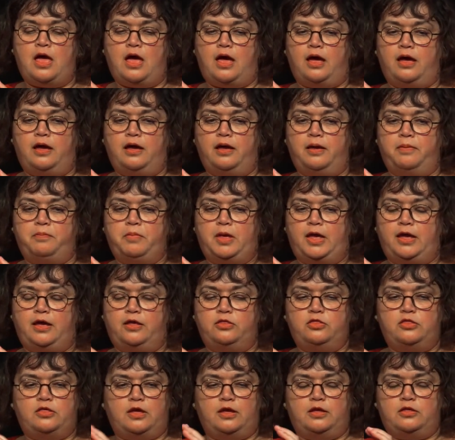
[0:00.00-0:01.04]
um,
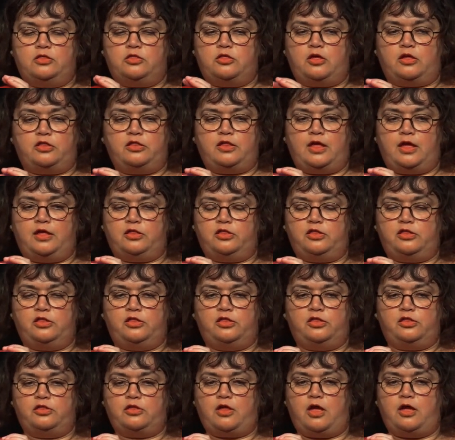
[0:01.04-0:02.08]
and just has
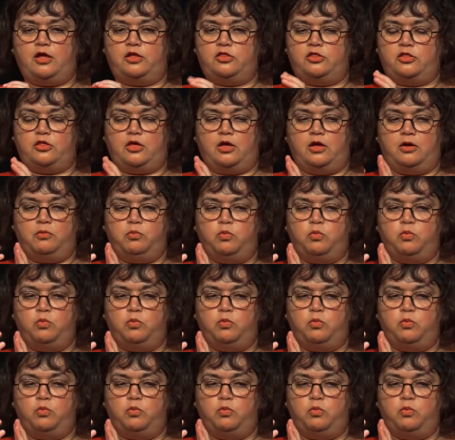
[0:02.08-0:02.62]
such a